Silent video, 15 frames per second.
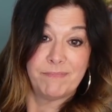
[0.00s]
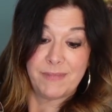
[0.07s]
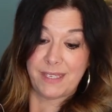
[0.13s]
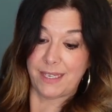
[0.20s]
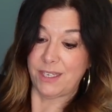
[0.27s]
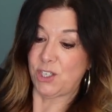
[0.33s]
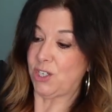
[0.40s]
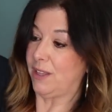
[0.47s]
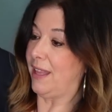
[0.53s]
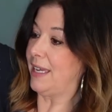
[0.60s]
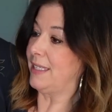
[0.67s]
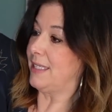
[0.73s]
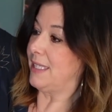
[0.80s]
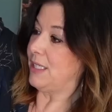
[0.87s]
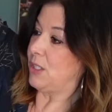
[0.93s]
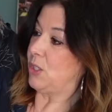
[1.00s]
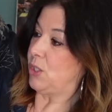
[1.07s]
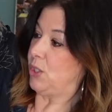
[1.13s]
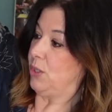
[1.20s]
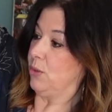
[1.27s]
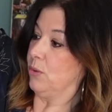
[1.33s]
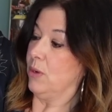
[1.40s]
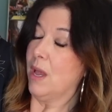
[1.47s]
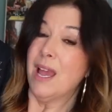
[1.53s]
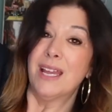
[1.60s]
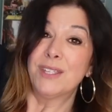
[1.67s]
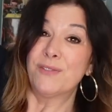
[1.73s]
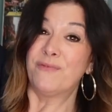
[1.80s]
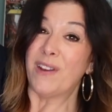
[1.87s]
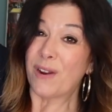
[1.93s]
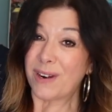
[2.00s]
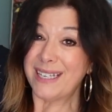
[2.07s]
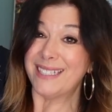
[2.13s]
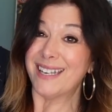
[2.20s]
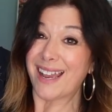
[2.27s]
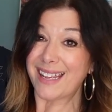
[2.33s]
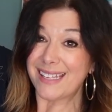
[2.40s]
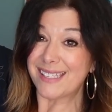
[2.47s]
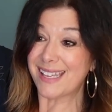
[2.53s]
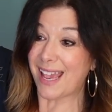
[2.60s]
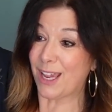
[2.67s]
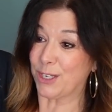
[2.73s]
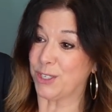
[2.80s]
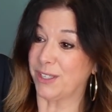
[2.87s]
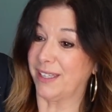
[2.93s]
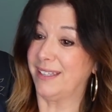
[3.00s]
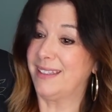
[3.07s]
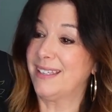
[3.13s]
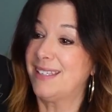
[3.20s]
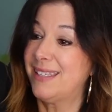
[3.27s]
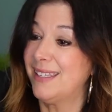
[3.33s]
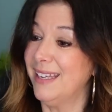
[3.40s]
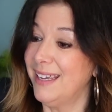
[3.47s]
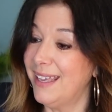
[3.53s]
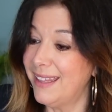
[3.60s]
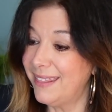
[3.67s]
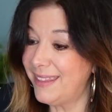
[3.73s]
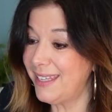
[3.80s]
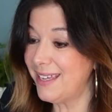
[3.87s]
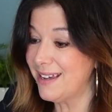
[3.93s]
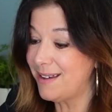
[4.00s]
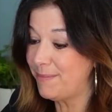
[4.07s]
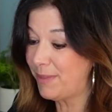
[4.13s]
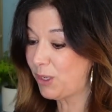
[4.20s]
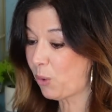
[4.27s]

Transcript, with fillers: See, she likes this too. It's very nice actually. This, the, um, the